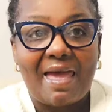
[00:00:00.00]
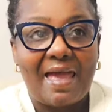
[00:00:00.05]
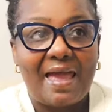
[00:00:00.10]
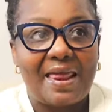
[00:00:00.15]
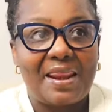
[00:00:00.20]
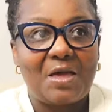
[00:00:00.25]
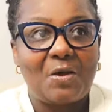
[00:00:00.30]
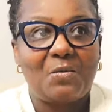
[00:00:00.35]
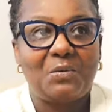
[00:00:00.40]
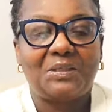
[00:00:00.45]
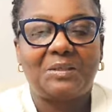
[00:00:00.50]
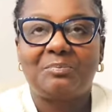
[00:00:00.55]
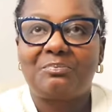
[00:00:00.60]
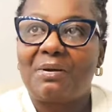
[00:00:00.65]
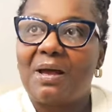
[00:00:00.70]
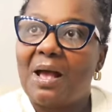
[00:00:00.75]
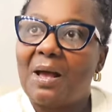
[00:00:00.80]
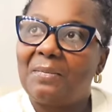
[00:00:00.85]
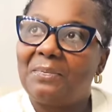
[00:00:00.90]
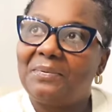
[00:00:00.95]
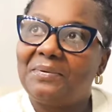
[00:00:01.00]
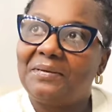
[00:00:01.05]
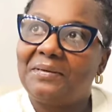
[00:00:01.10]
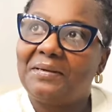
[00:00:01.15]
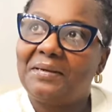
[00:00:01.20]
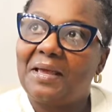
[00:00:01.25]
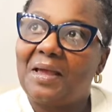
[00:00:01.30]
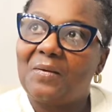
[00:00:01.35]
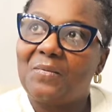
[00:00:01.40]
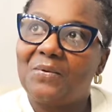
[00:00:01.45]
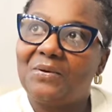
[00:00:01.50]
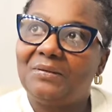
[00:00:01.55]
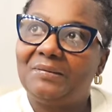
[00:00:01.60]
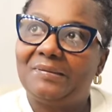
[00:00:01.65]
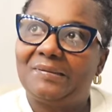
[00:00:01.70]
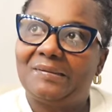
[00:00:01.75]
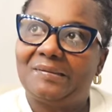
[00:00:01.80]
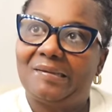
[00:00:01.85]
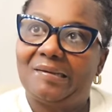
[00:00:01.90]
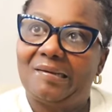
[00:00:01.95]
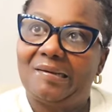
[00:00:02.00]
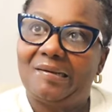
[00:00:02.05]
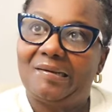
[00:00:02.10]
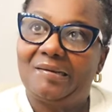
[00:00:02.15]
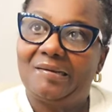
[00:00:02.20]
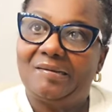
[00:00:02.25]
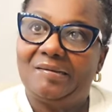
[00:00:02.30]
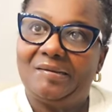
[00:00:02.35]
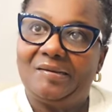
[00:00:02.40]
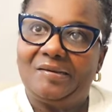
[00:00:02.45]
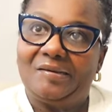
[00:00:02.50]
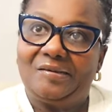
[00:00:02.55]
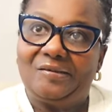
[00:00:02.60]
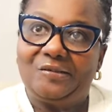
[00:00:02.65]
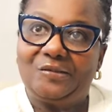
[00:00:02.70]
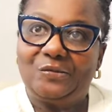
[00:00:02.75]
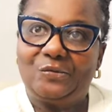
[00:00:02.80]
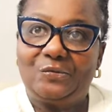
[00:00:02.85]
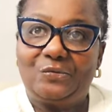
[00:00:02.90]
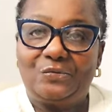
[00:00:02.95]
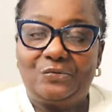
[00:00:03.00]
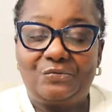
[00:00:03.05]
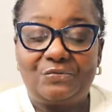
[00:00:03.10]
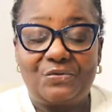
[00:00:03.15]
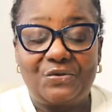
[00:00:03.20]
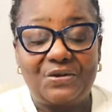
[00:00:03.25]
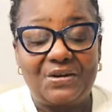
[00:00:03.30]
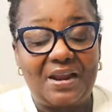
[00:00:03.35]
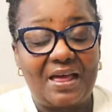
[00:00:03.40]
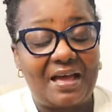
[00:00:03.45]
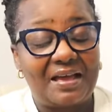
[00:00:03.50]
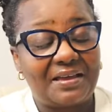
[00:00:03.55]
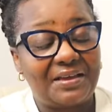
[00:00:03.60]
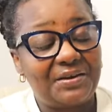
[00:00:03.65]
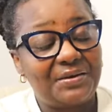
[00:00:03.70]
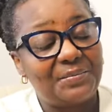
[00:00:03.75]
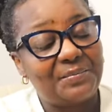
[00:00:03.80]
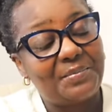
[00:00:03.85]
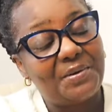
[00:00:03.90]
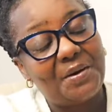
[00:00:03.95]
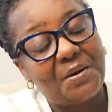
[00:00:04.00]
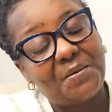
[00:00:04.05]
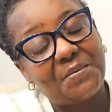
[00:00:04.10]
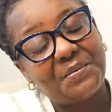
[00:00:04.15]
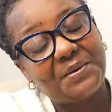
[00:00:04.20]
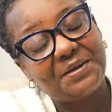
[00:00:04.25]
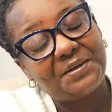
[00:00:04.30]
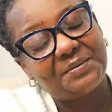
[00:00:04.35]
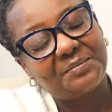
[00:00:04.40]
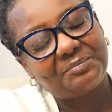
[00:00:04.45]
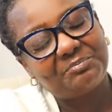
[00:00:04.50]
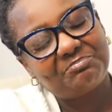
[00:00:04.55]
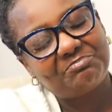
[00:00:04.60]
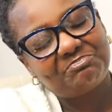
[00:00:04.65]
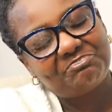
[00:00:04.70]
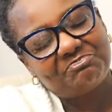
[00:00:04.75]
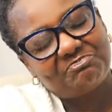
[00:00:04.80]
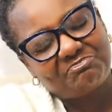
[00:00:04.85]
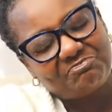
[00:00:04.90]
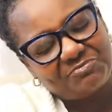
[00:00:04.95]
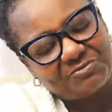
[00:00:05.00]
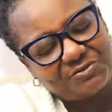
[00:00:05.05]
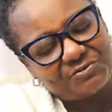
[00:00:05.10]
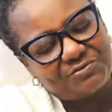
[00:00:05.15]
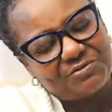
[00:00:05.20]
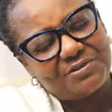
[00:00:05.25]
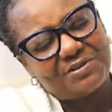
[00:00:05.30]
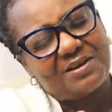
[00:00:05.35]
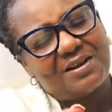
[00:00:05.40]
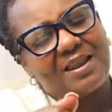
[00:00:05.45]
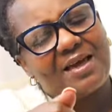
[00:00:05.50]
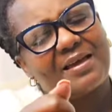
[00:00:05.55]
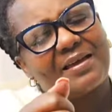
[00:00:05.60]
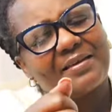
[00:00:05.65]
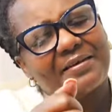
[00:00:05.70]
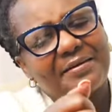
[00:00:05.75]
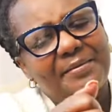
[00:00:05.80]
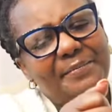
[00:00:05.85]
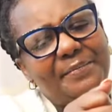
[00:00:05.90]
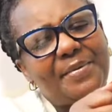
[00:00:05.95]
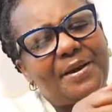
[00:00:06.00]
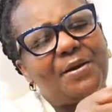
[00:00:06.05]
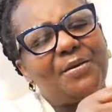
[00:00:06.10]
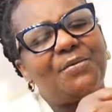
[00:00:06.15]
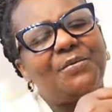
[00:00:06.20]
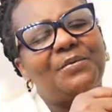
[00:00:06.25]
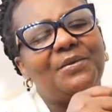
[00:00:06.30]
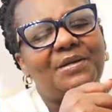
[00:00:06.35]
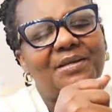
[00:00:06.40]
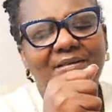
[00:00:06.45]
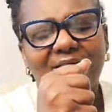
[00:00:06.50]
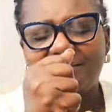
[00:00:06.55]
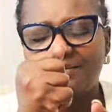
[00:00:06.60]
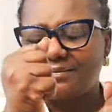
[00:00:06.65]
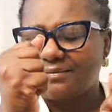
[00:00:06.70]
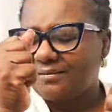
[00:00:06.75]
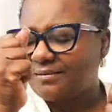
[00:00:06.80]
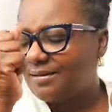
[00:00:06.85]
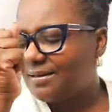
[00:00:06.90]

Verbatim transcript: And it was probably, I want to say, 2, 3 o'clock in the morning. 3 o'clock in the morning.